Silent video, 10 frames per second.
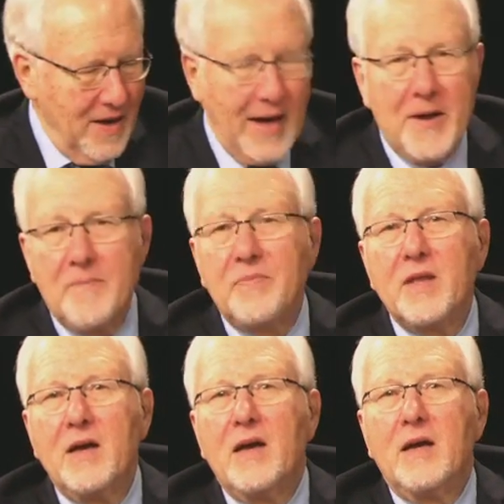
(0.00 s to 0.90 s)
Um,
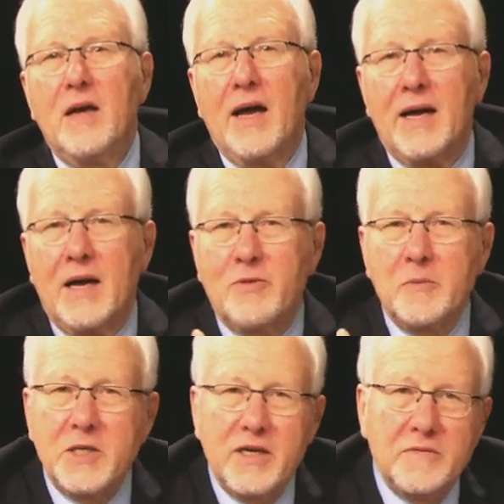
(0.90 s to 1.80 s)
uh,
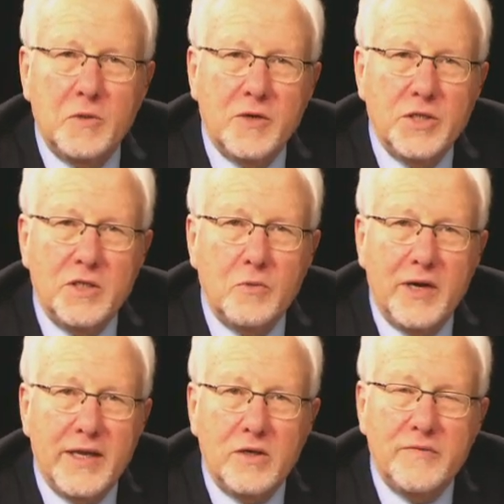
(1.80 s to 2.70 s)
Representative Swearingen,
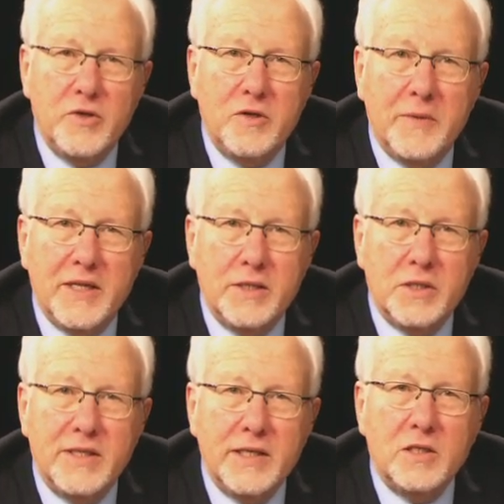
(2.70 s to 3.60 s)
when I interviewed him on
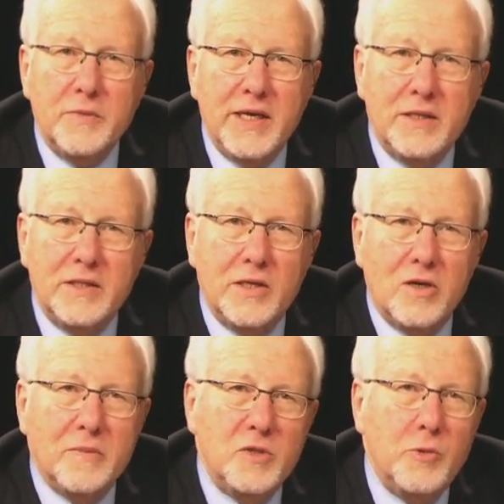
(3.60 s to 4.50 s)
this, estimated that
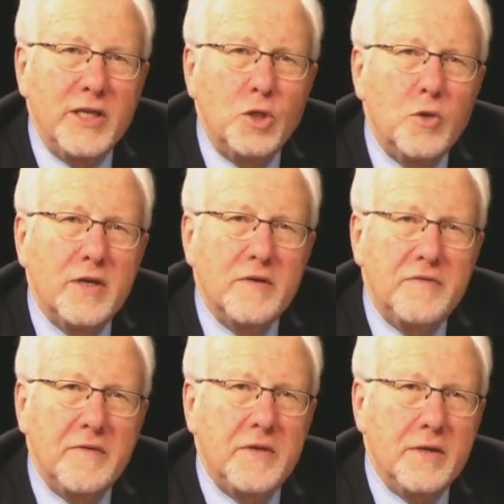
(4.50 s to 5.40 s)
there are between
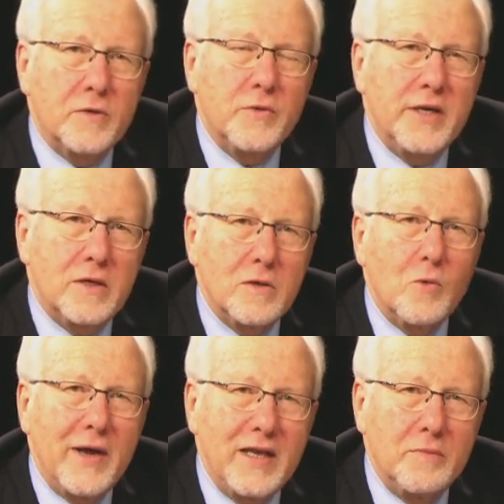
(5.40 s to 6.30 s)
250 and 300
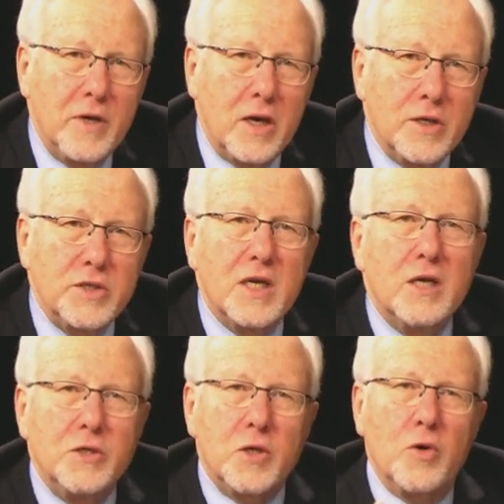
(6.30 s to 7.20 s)
wedding barns.
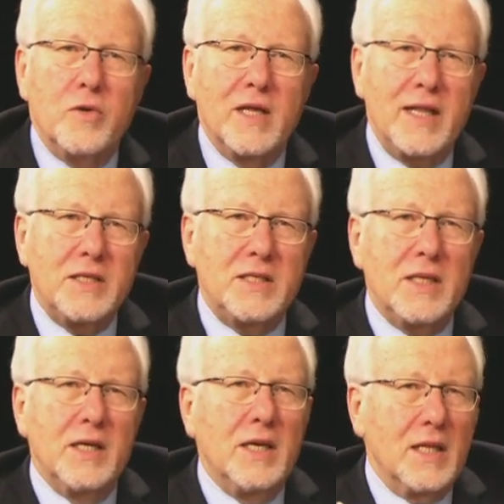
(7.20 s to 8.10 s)
So let's
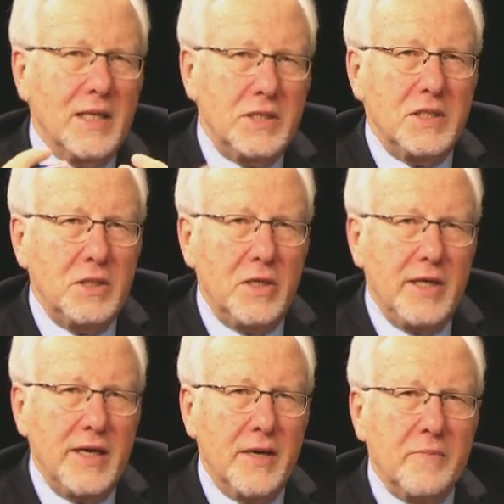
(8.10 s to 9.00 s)
listen to
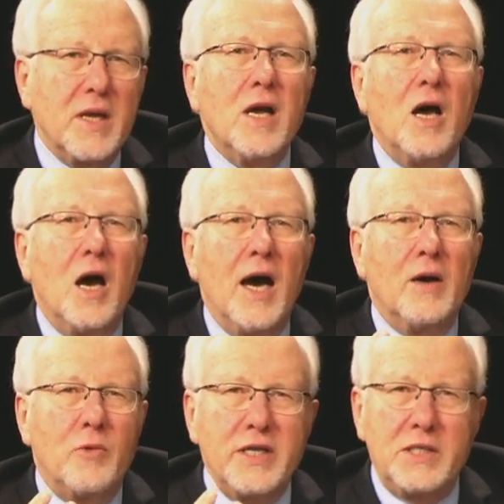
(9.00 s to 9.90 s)
him, uh,
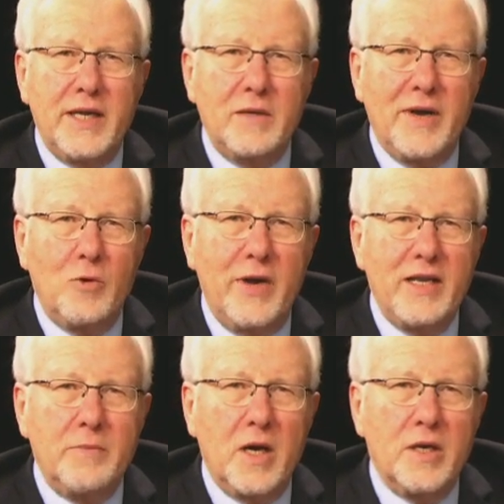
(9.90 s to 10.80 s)
what he said about
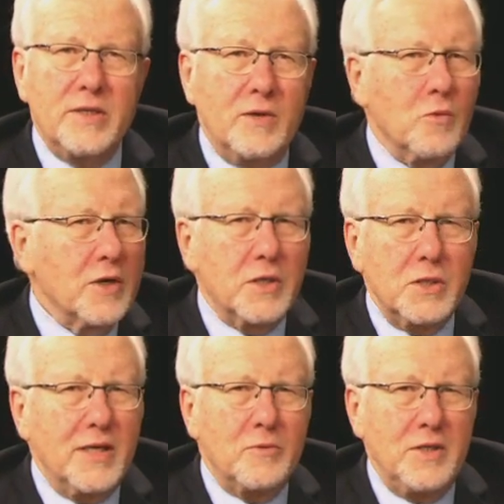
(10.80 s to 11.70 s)
wedding barns, and we're going to
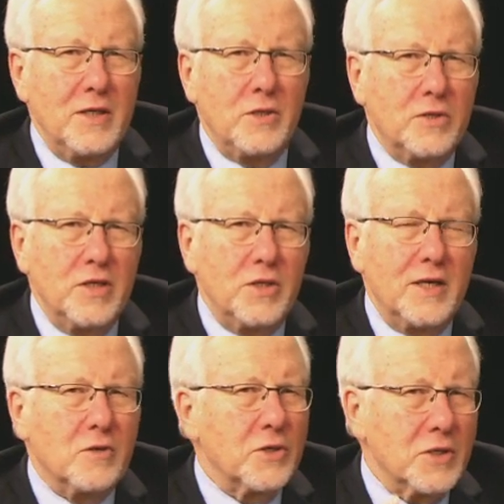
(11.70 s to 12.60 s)
stick with the Attorney
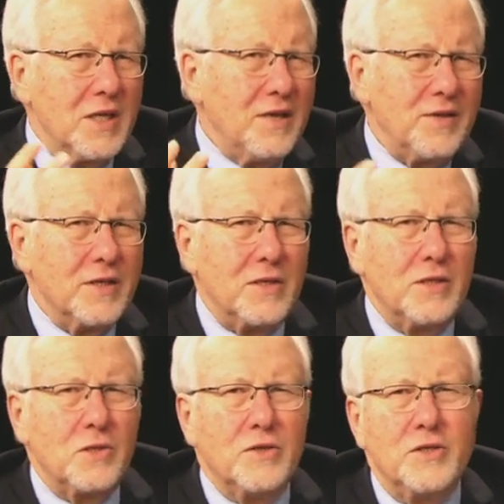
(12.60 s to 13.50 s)
General because he thinks the
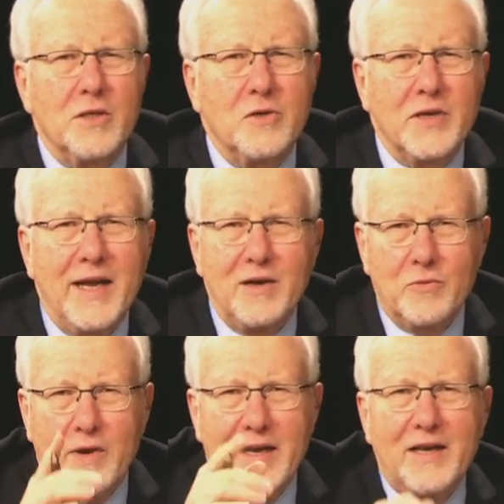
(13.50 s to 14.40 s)
Attorney General got it
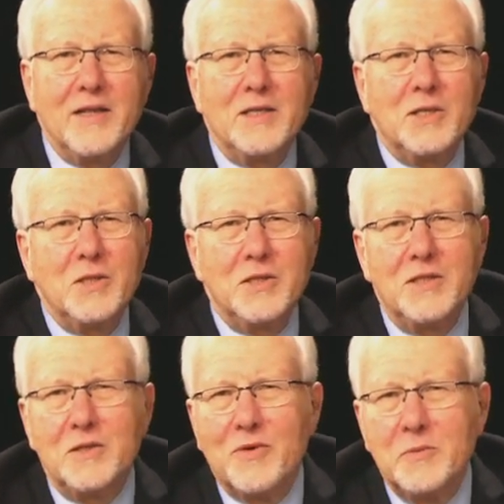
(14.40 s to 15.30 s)
right. Let's listen
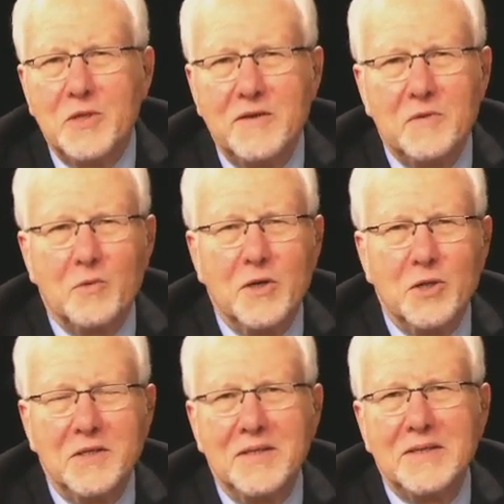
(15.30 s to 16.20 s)
to Representative Swearingen.